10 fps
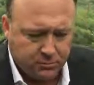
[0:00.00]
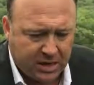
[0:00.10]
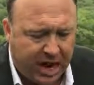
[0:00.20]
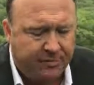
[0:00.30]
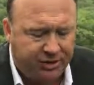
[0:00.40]

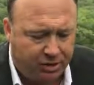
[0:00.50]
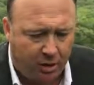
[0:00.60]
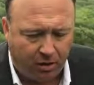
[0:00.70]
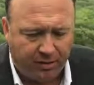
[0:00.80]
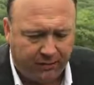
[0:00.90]
I'm going to shoot a
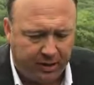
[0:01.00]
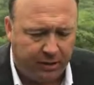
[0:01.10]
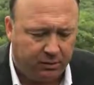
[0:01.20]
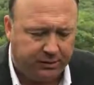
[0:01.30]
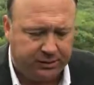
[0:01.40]
whole other
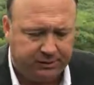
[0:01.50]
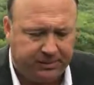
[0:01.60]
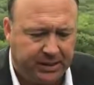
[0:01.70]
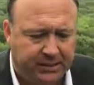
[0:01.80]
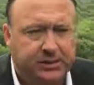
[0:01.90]
video on this
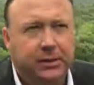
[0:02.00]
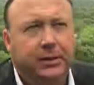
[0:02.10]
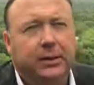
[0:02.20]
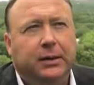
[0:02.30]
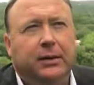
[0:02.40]
because
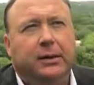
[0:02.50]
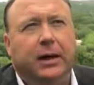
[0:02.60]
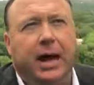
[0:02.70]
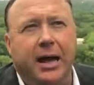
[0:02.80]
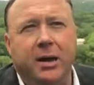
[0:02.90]

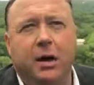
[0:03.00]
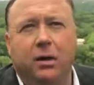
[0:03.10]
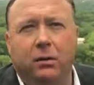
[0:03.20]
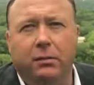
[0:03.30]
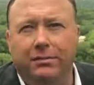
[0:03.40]
I
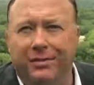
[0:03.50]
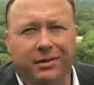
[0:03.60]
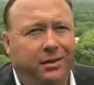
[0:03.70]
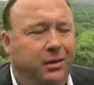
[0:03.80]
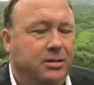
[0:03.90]
know
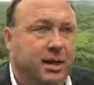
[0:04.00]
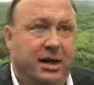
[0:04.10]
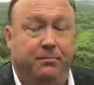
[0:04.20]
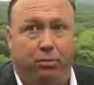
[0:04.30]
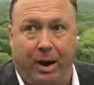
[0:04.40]
it's not like
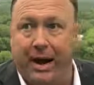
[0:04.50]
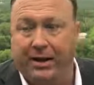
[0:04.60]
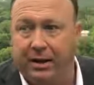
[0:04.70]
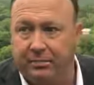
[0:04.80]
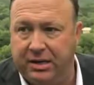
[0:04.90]
I'm
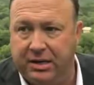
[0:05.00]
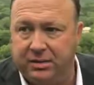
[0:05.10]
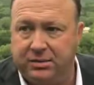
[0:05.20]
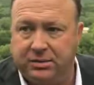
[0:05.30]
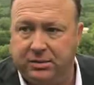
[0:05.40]
bragging
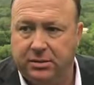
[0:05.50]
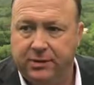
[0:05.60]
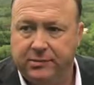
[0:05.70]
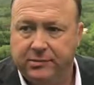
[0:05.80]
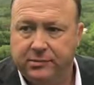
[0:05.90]
because
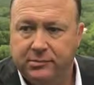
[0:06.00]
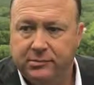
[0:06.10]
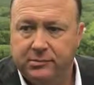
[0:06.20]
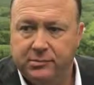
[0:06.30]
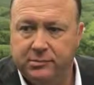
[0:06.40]

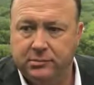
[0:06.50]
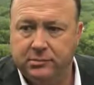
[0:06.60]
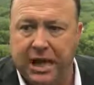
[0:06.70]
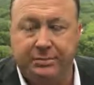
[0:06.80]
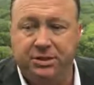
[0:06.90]

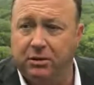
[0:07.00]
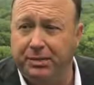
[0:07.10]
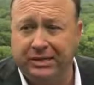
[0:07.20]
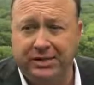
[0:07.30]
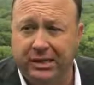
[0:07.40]
I'm so
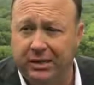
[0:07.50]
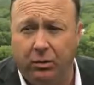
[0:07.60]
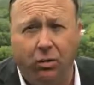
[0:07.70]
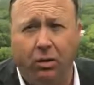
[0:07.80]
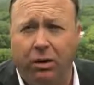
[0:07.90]
busy in the
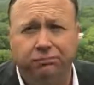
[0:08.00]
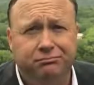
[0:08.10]
war